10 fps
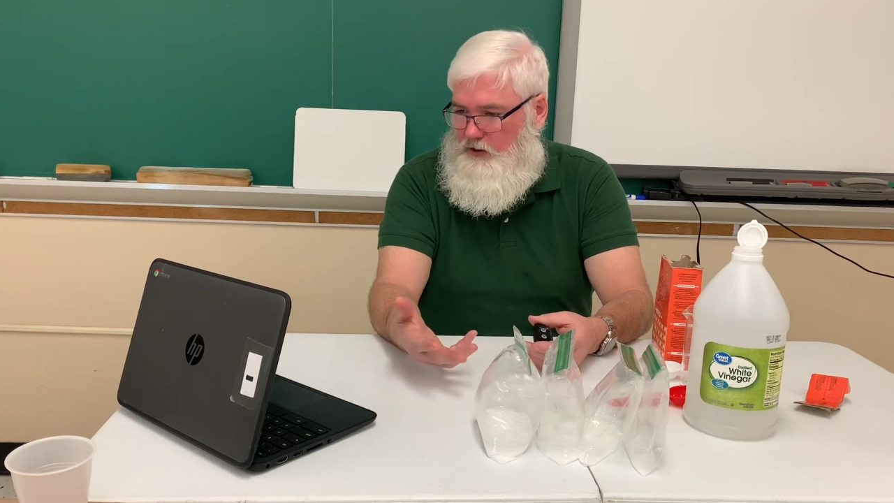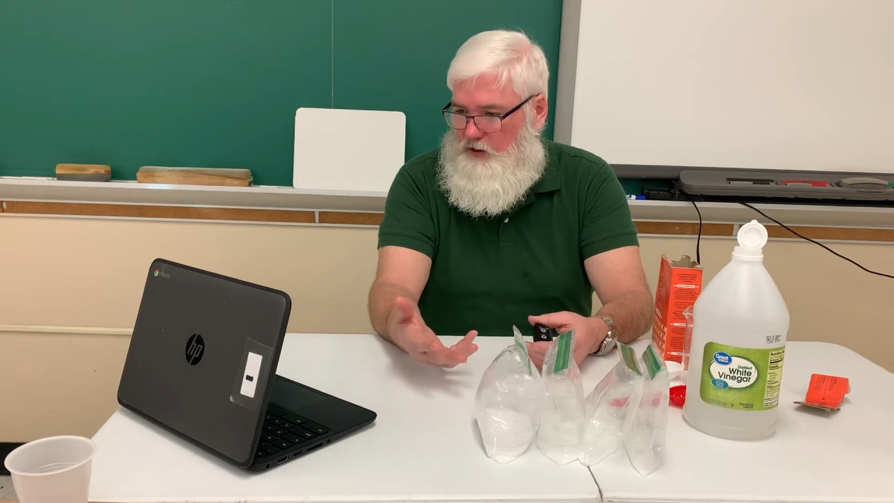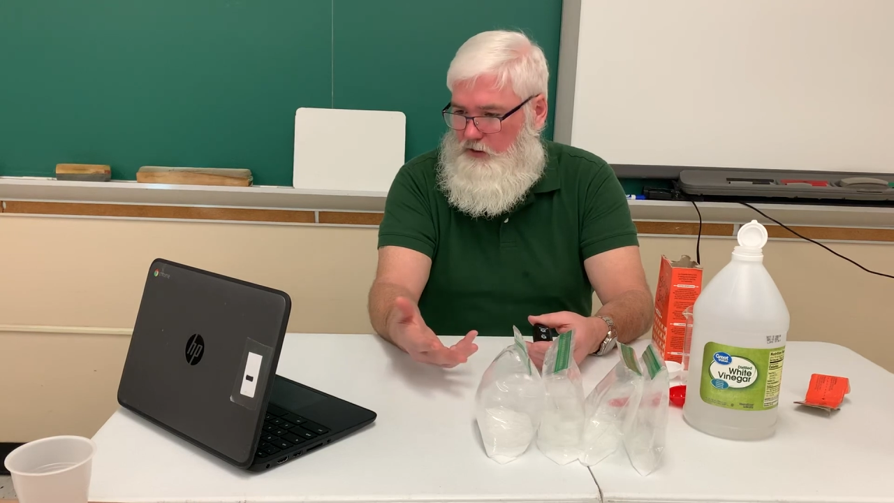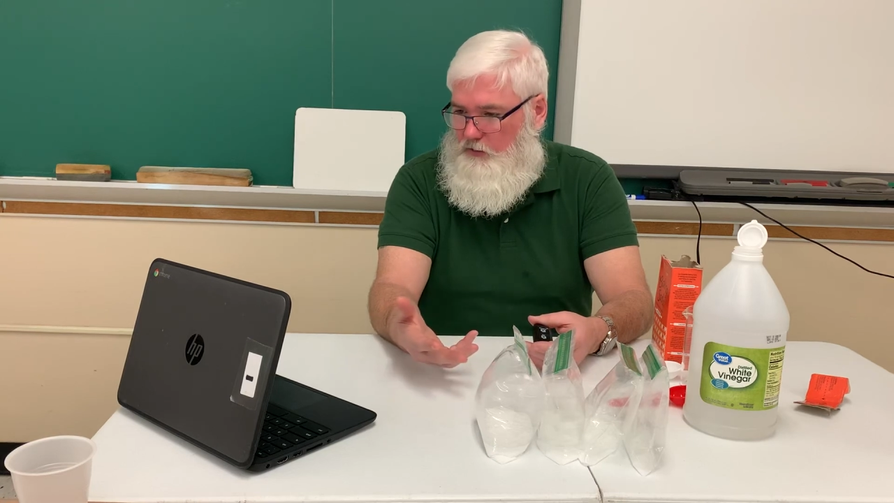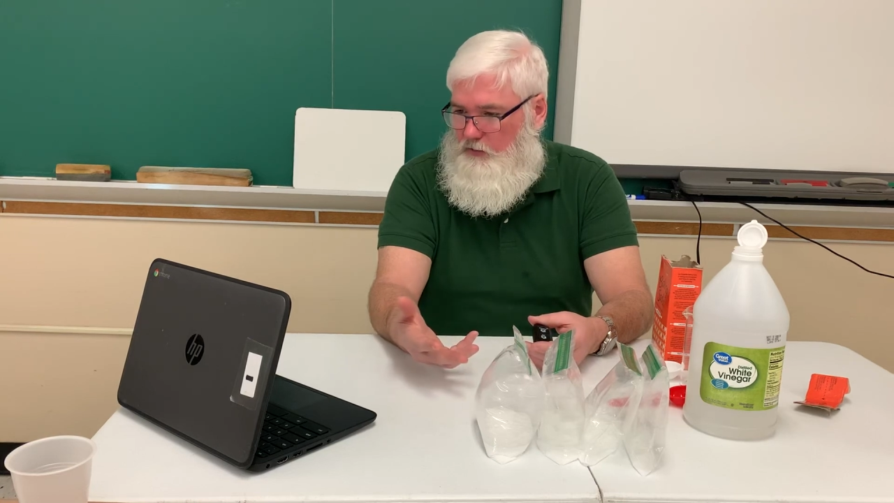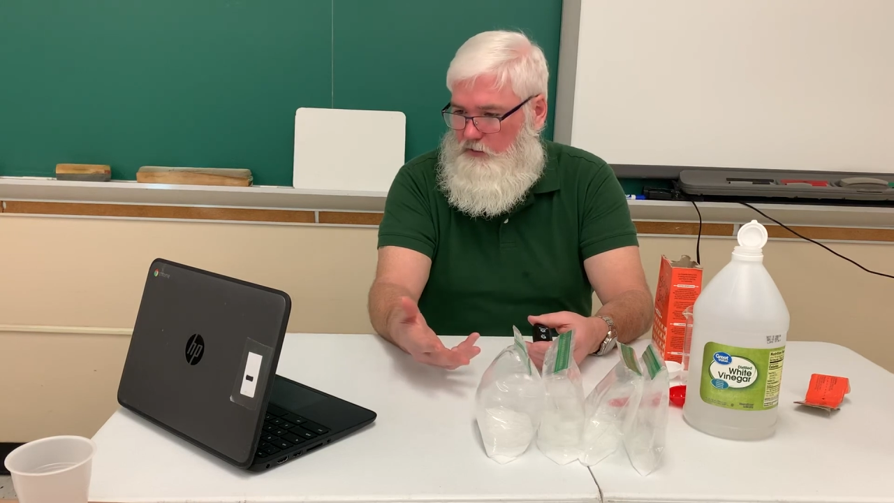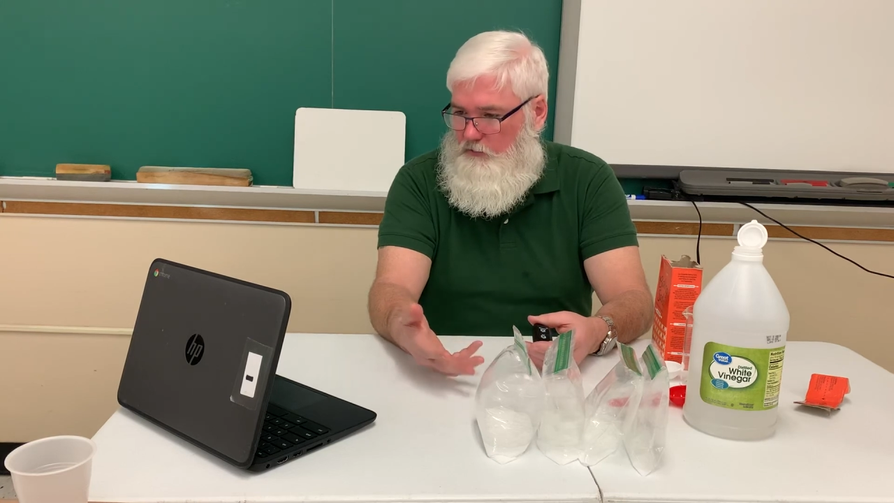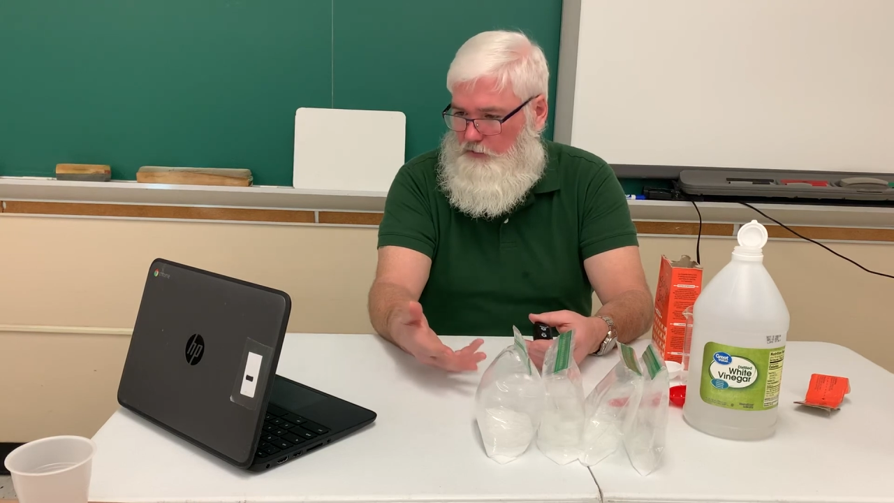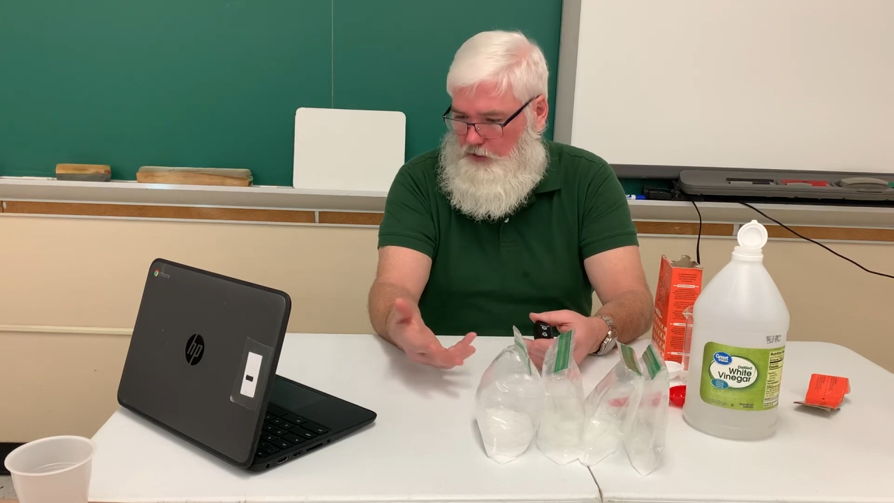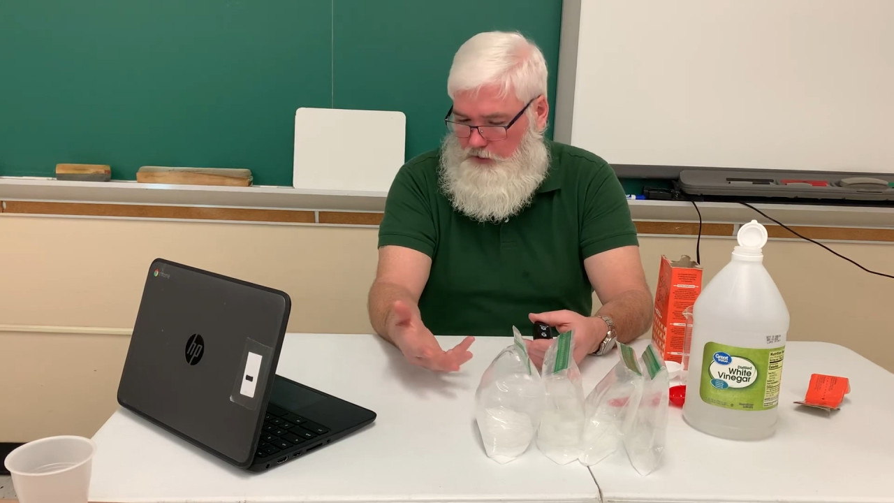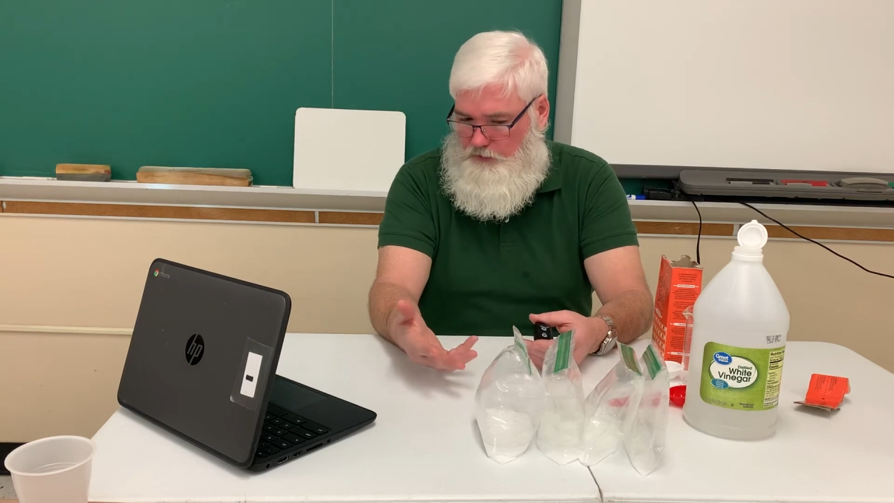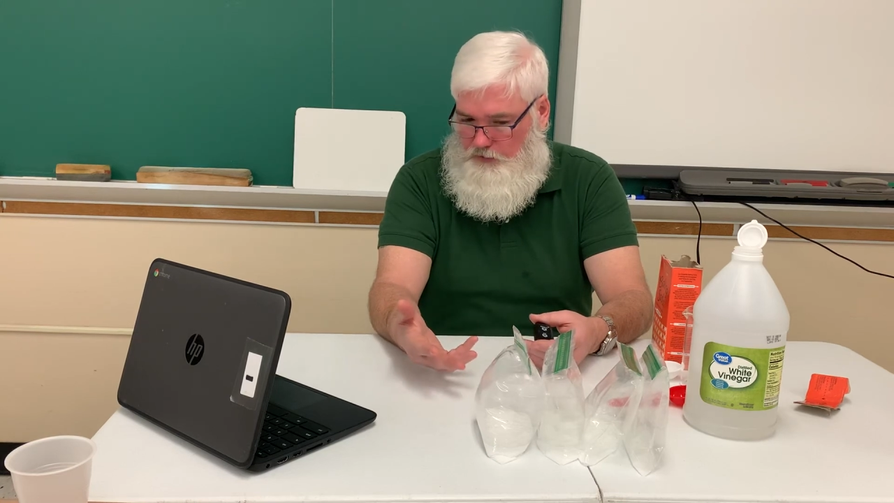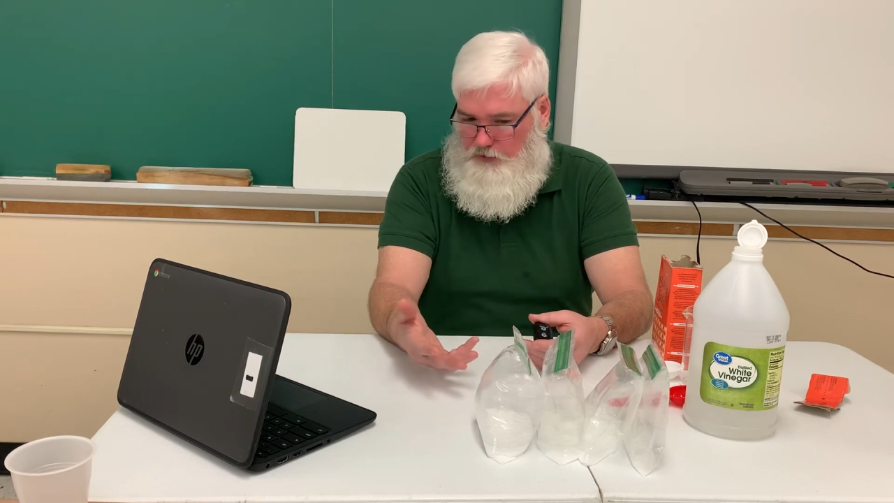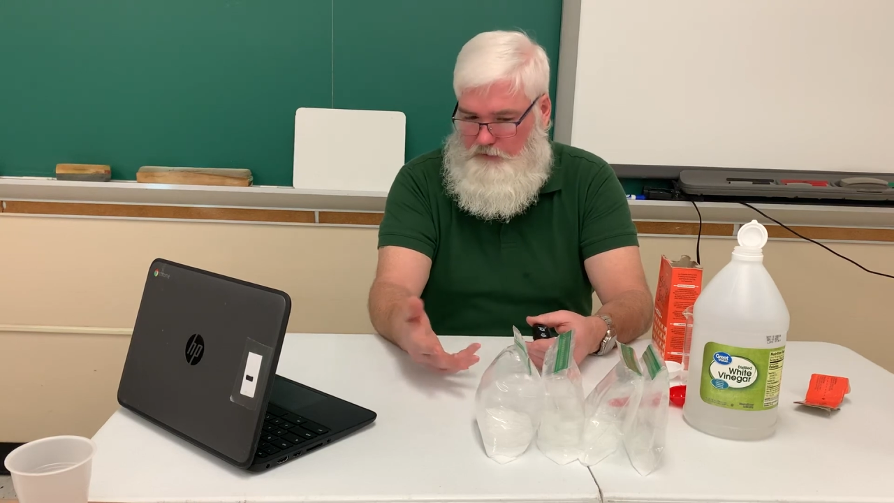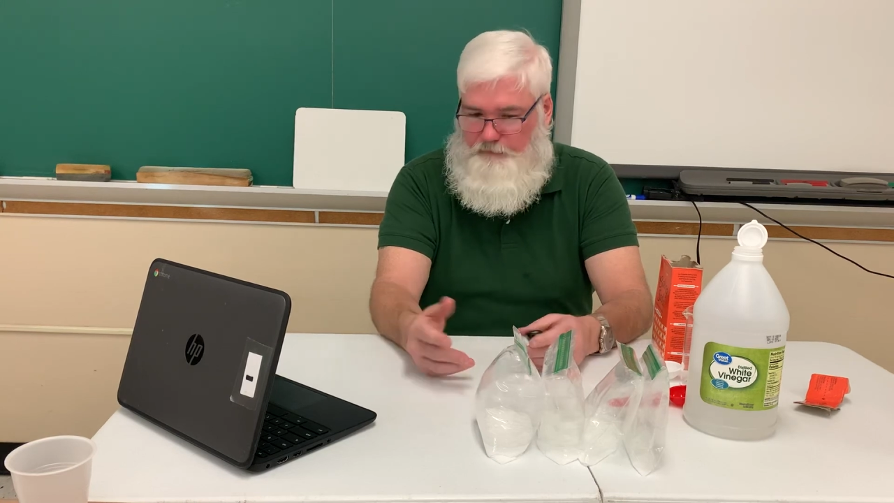to produce.